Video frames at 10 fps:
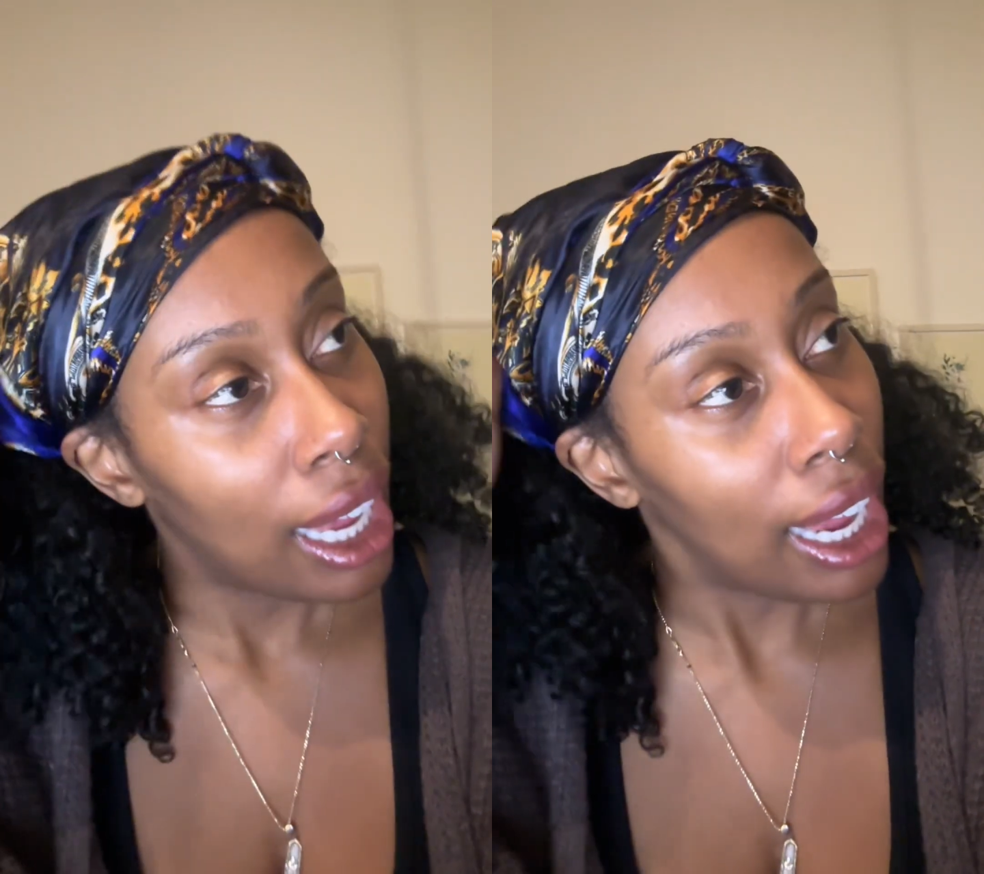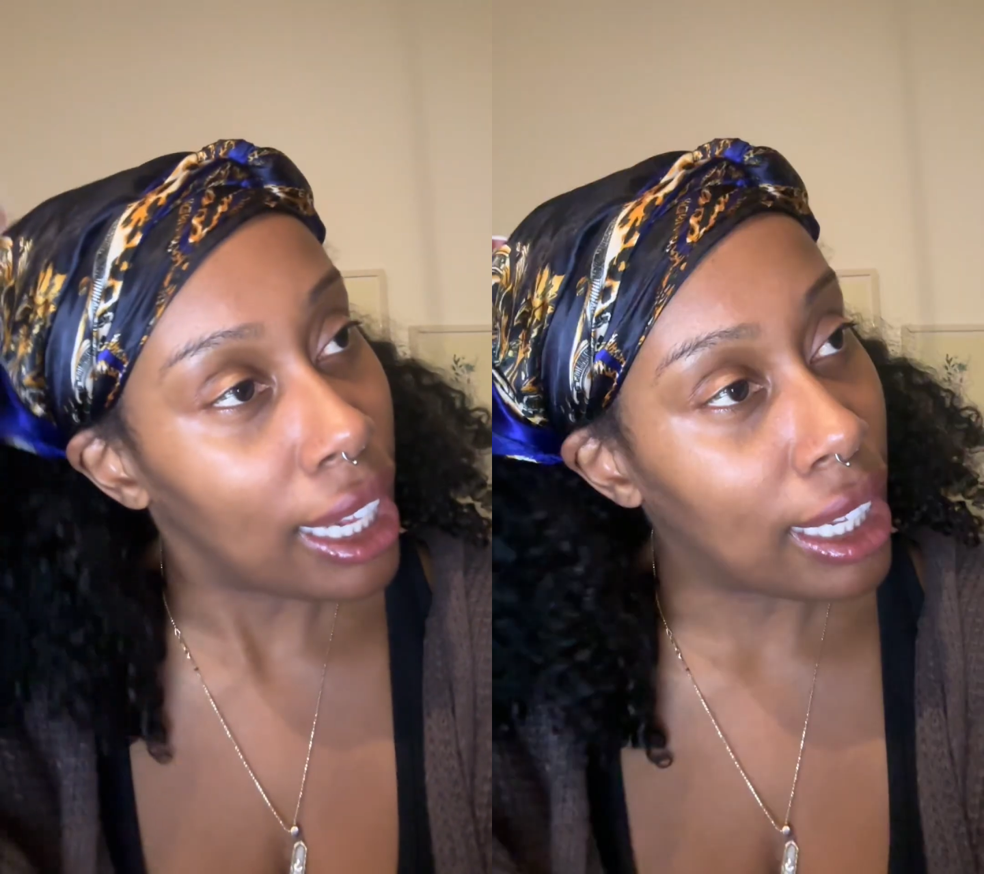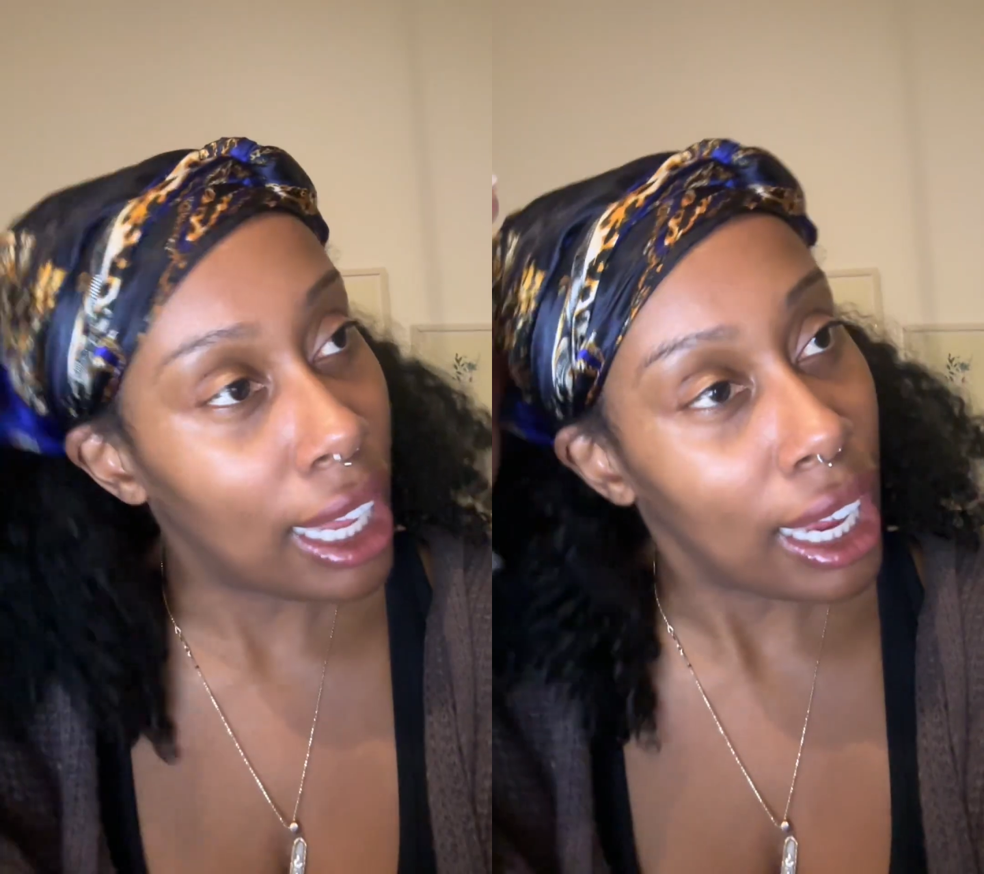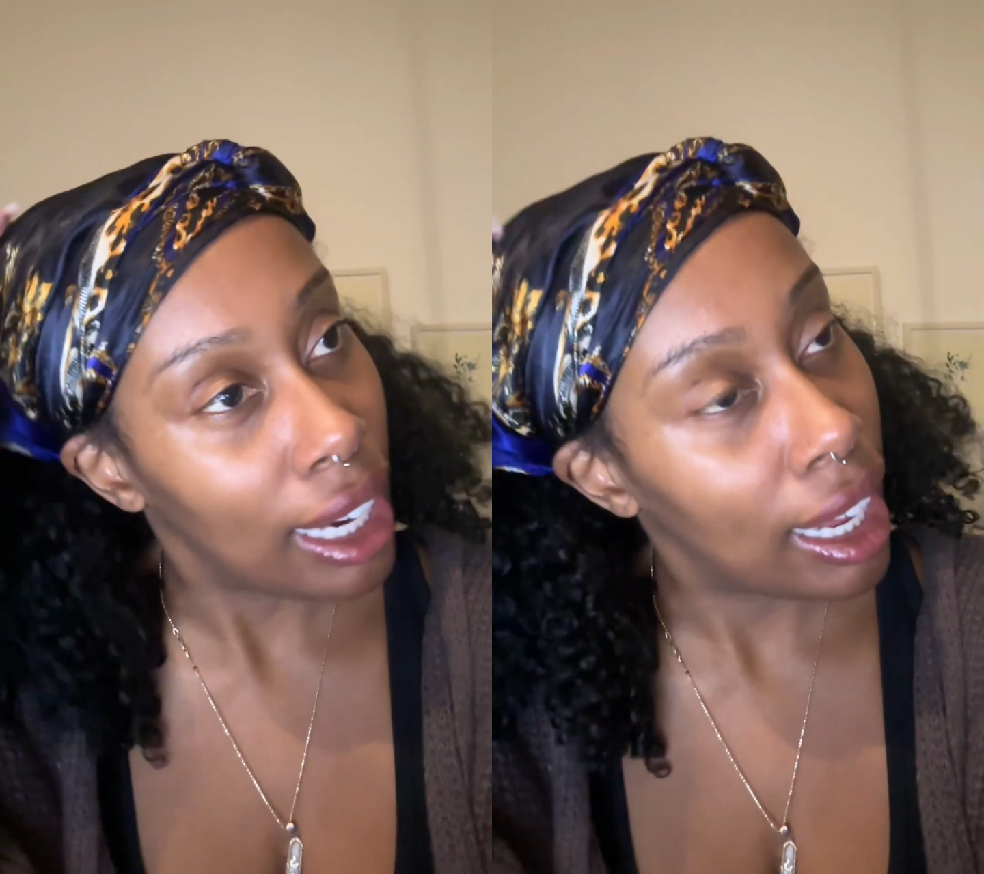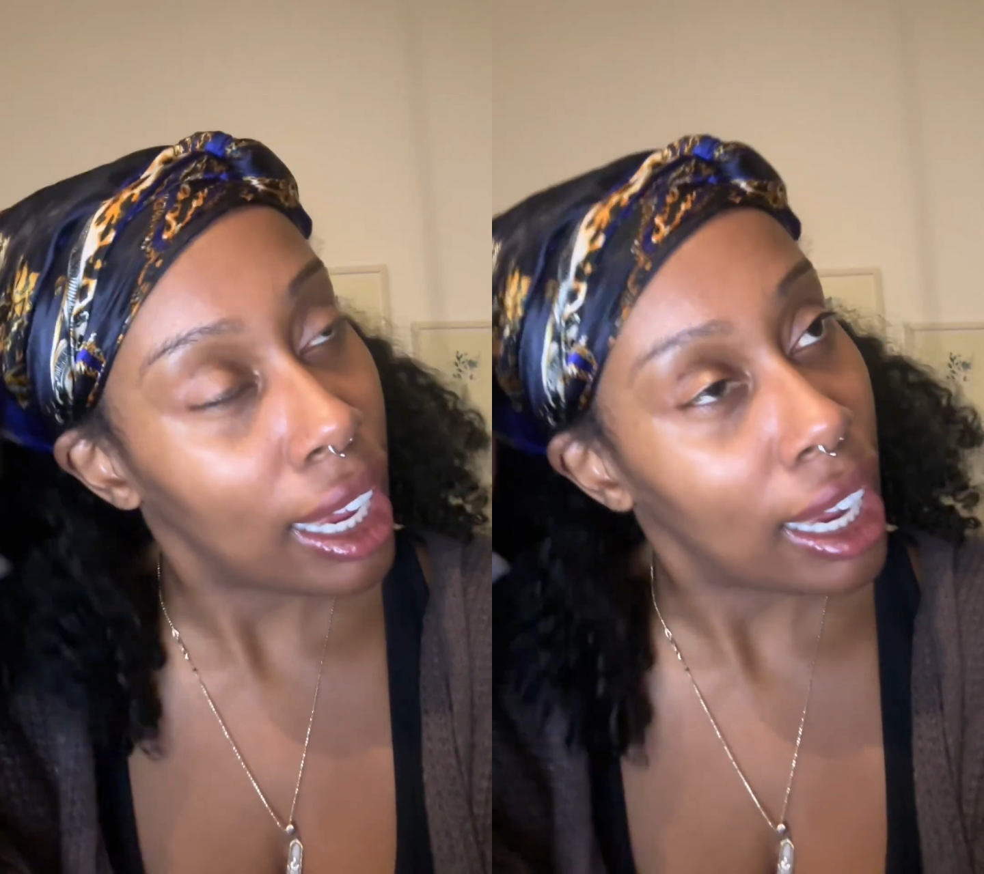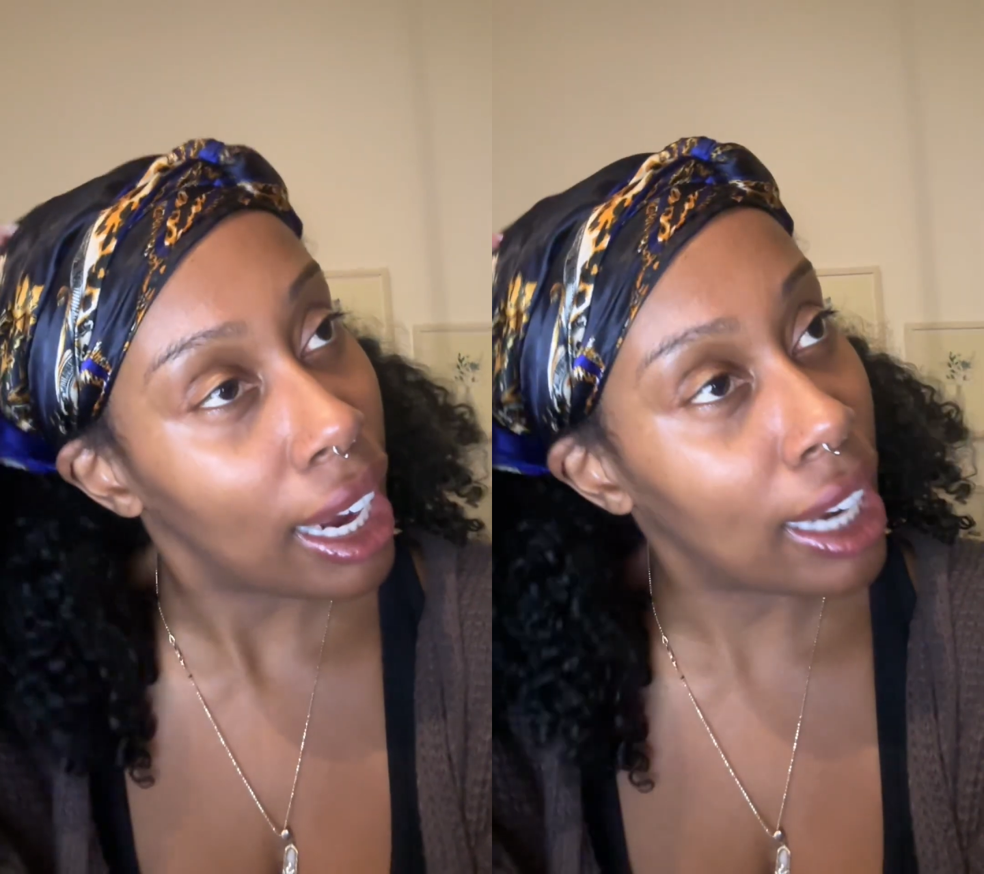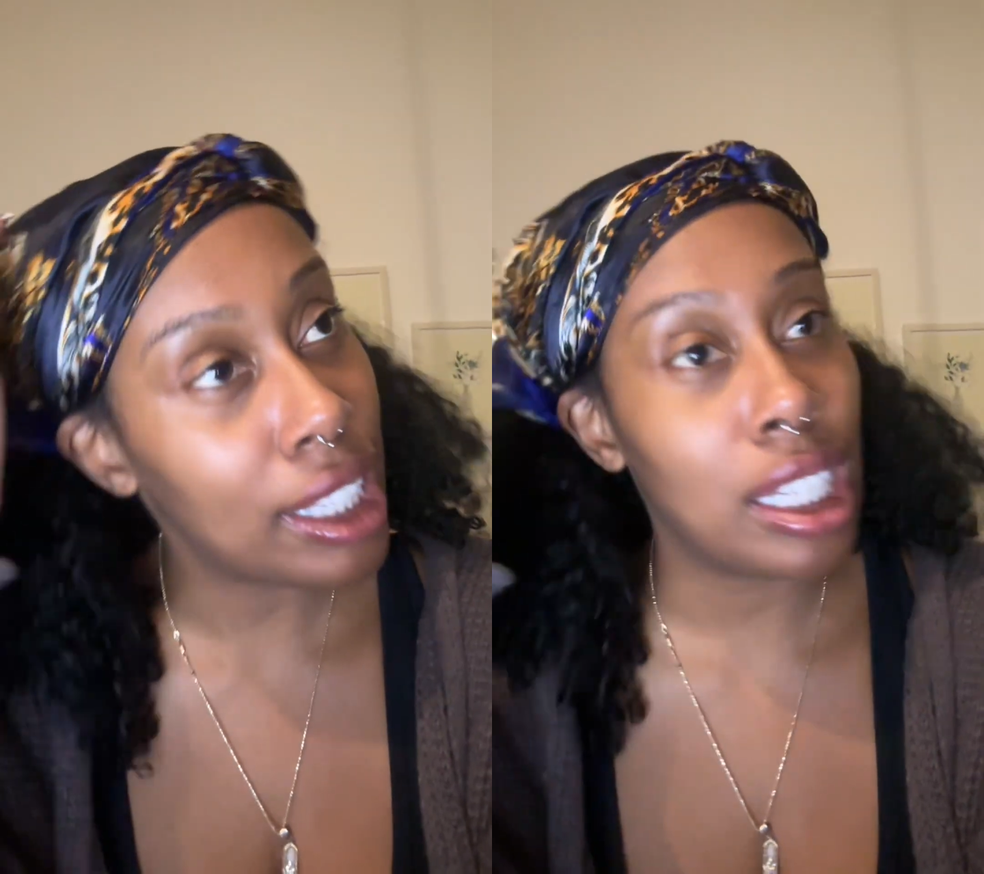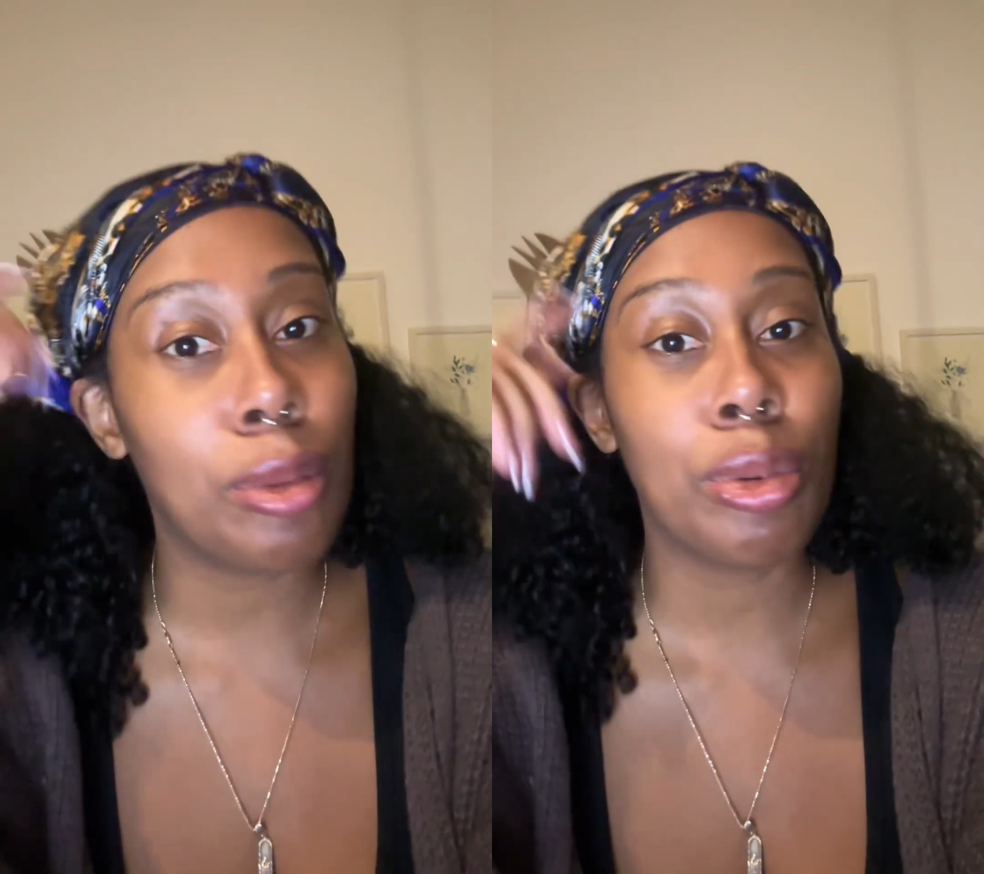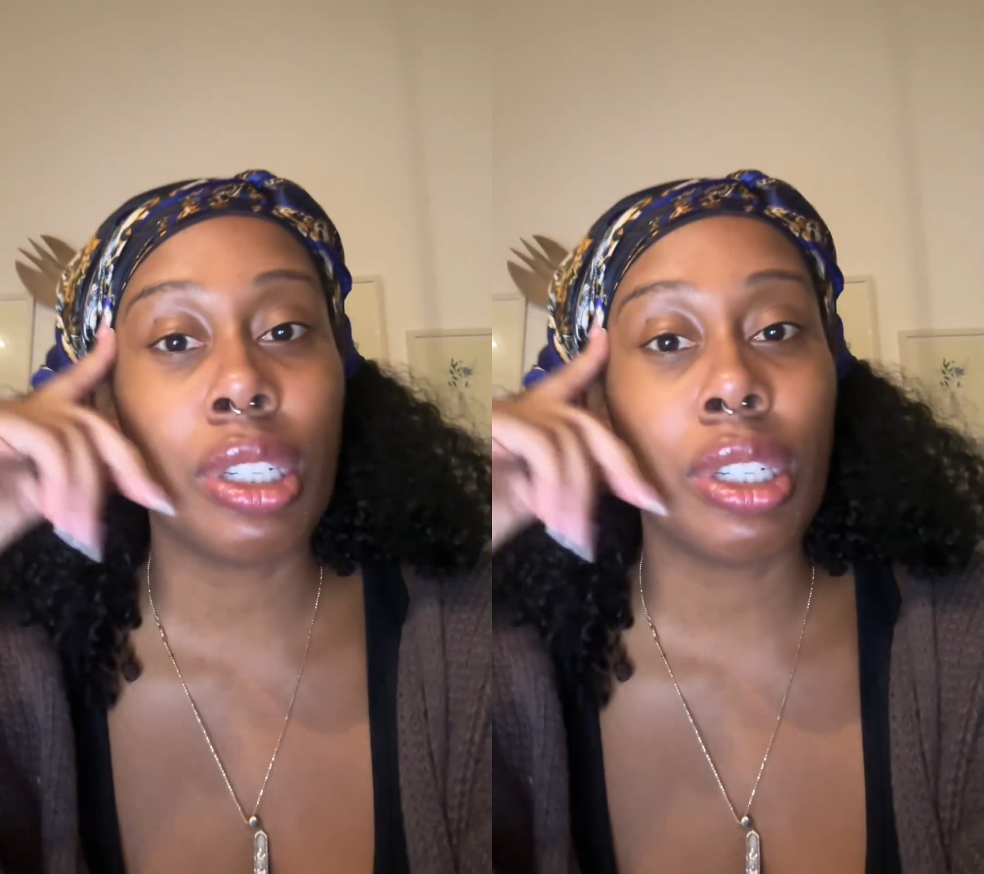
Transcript: And then antecedent